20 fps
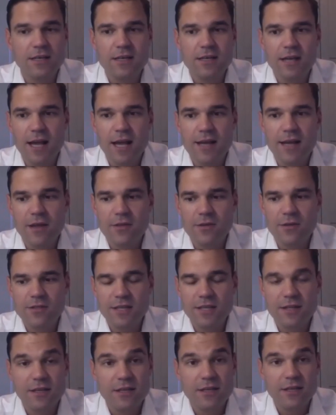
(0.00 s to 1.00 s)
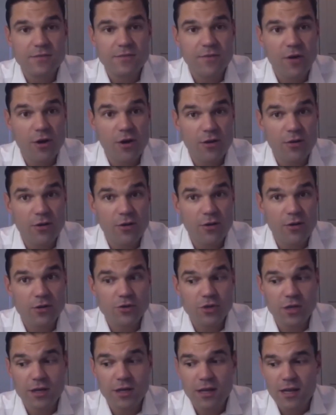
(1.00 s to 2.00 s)
and others, I think, is very
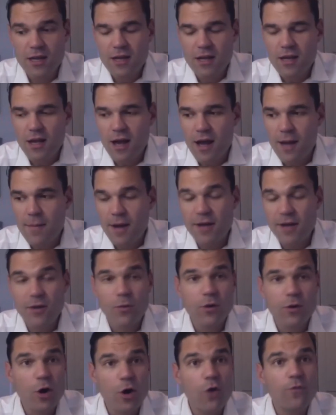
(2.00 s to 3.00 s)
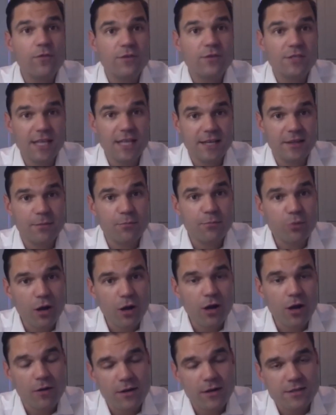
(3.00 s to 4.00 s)
encouraging. I don't want to overstate the
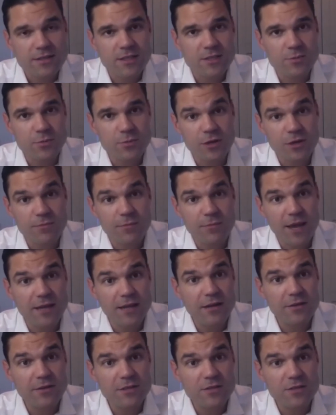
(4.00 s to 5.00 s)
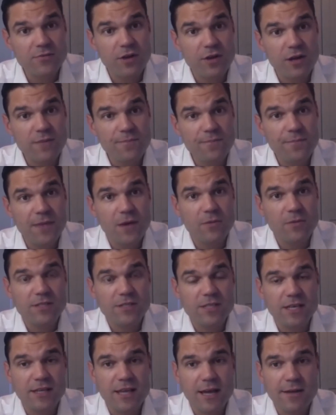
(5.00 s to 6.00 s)
progress that's being made on this front. I would
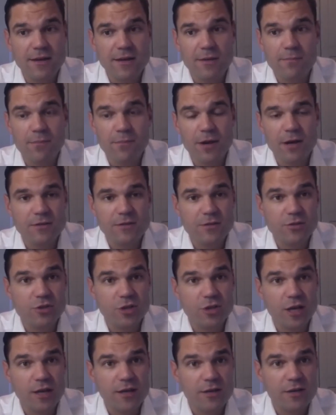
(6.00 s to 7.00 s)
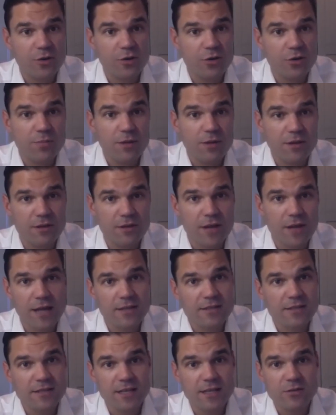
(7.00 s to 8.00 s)
say that compared to China, Europe and the
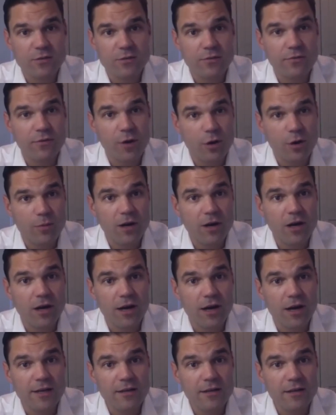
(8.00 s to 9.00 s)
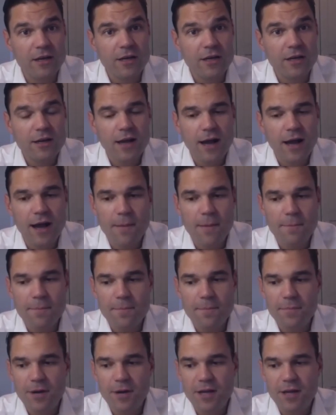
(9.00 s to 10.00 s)
United States are far behind,
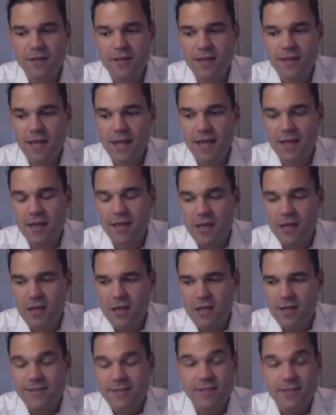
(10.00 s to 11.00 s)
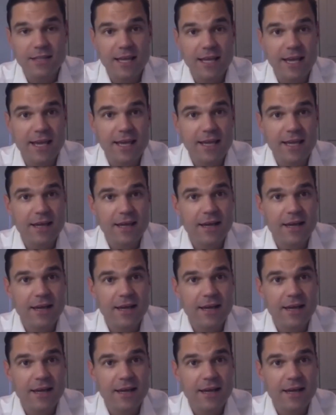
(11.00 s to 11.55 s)
but they delay